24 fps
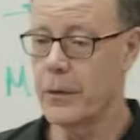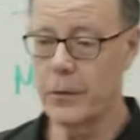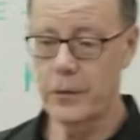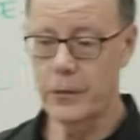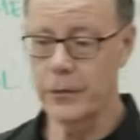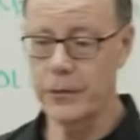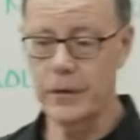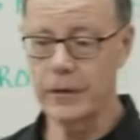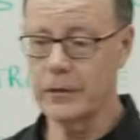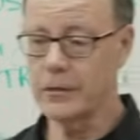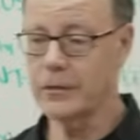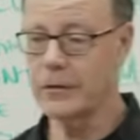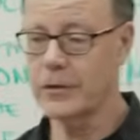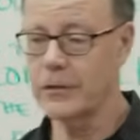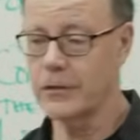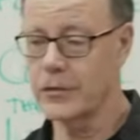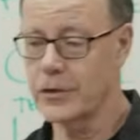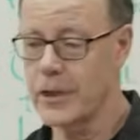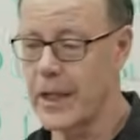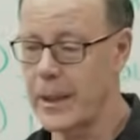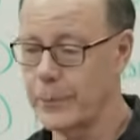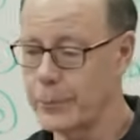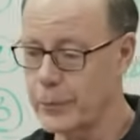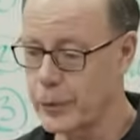This is
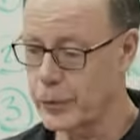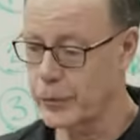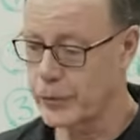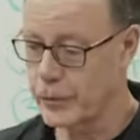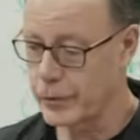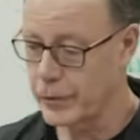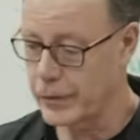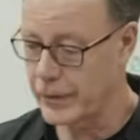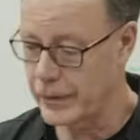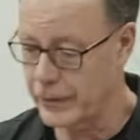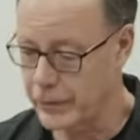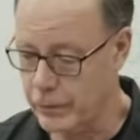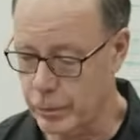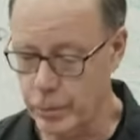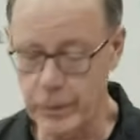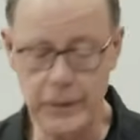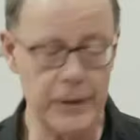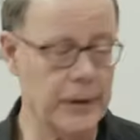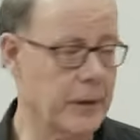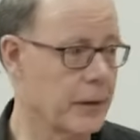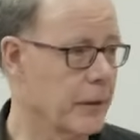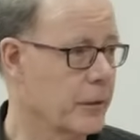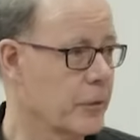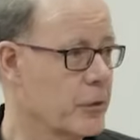chapter
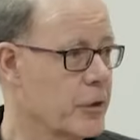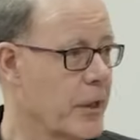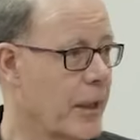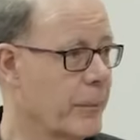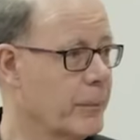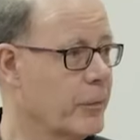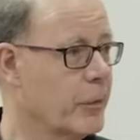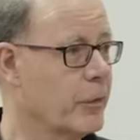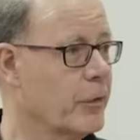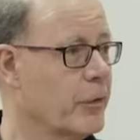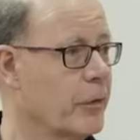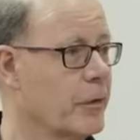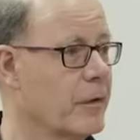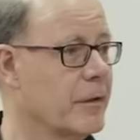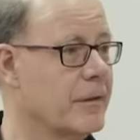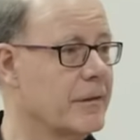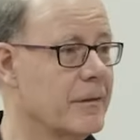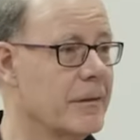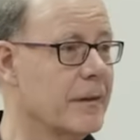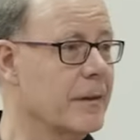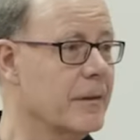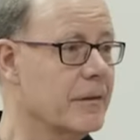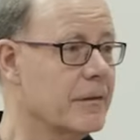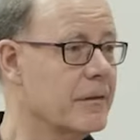33. Chapter
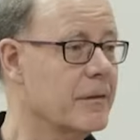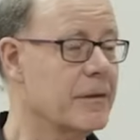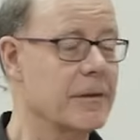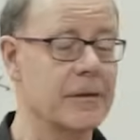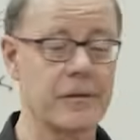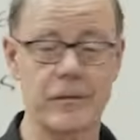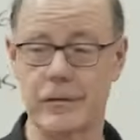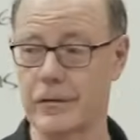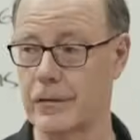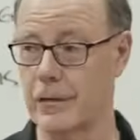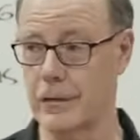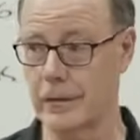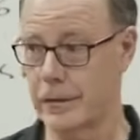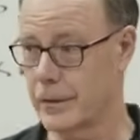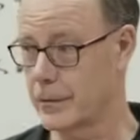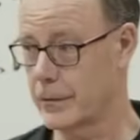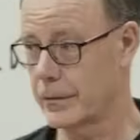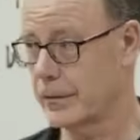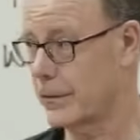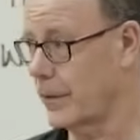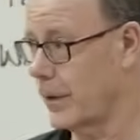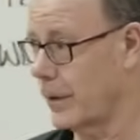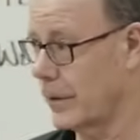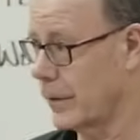36, the
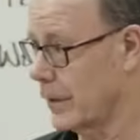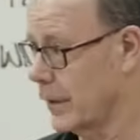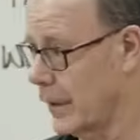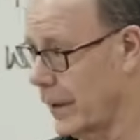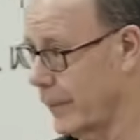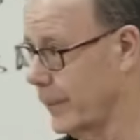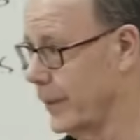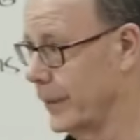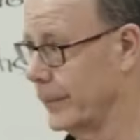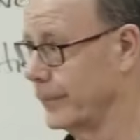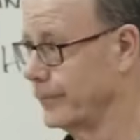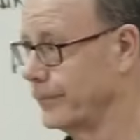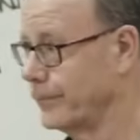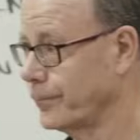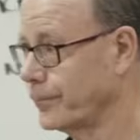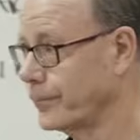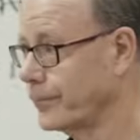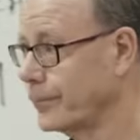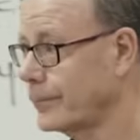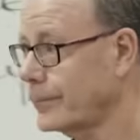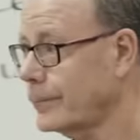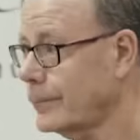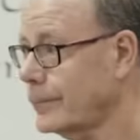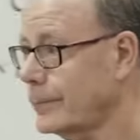Assyrians are coming.
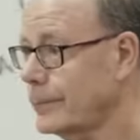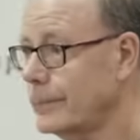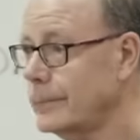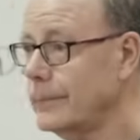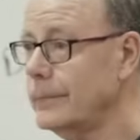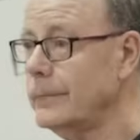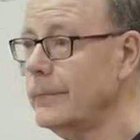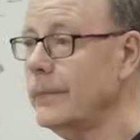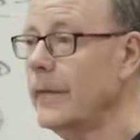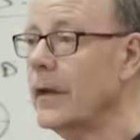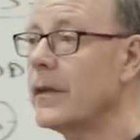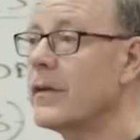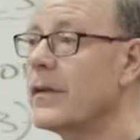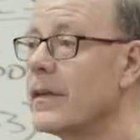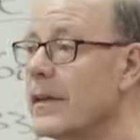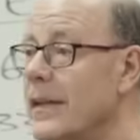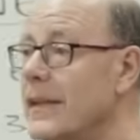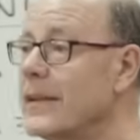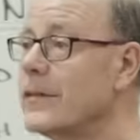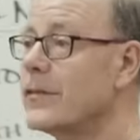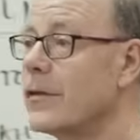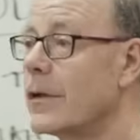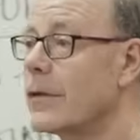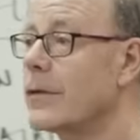
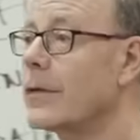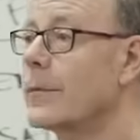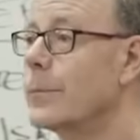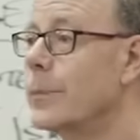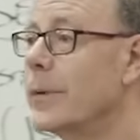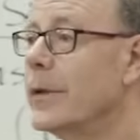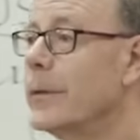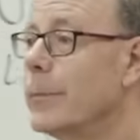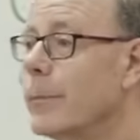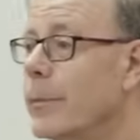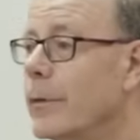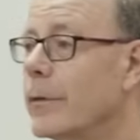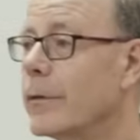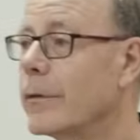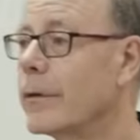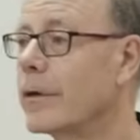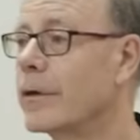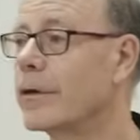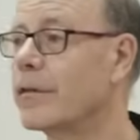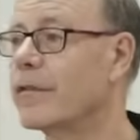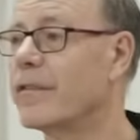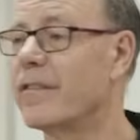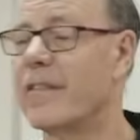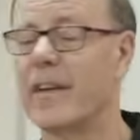These are the people
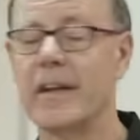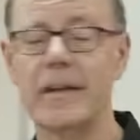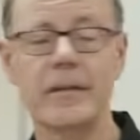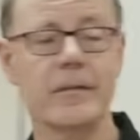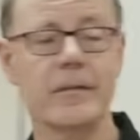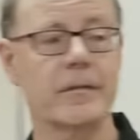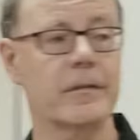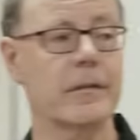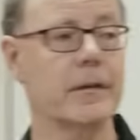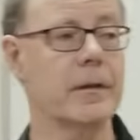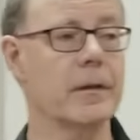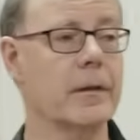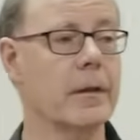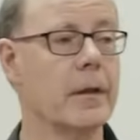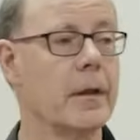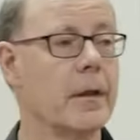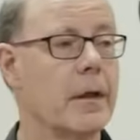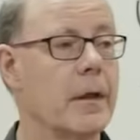that are facing.